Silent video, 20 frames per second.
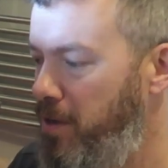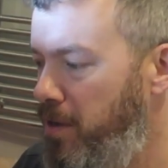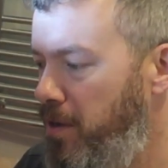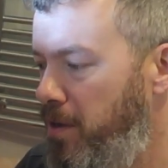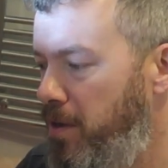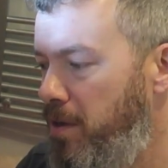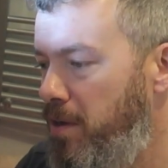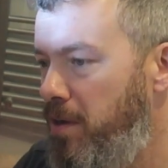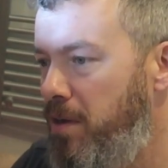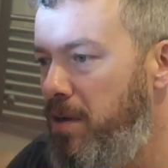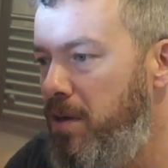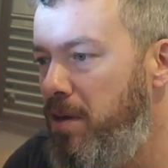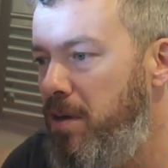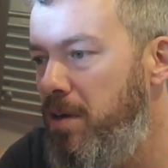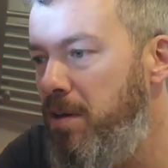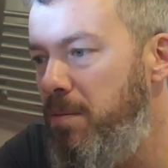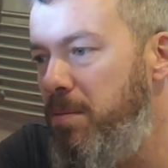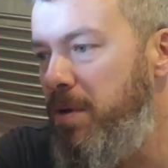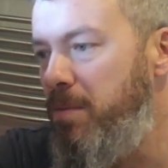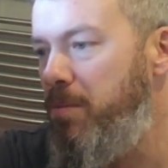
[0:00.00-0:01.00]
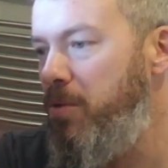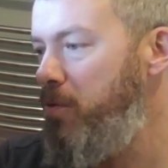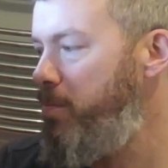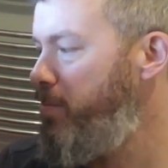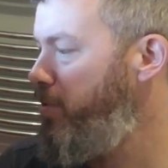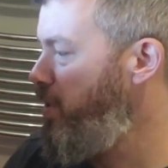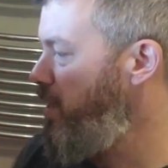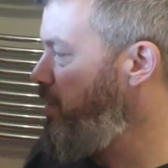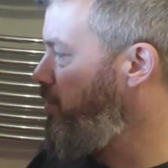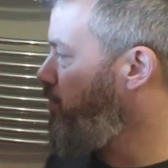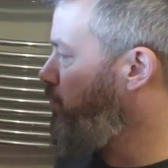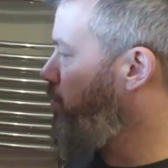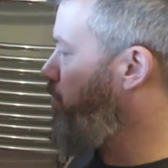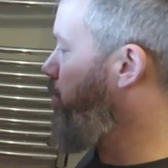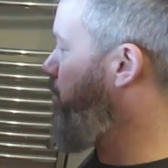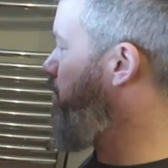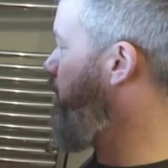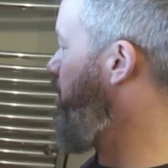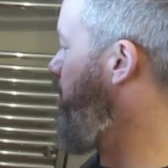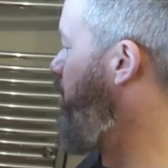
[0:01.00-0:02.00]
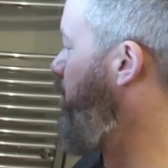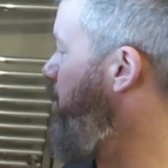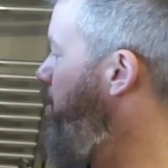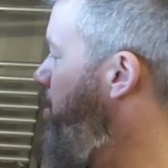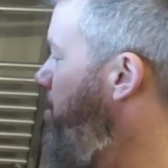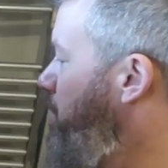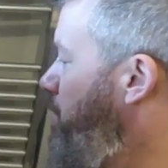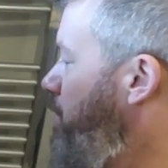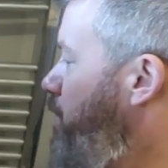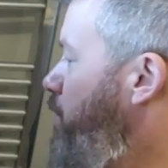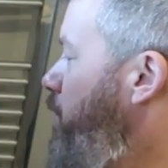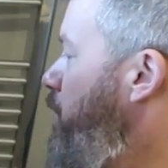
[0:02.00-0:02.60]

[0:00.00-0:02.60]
a bit more pressure on, and I can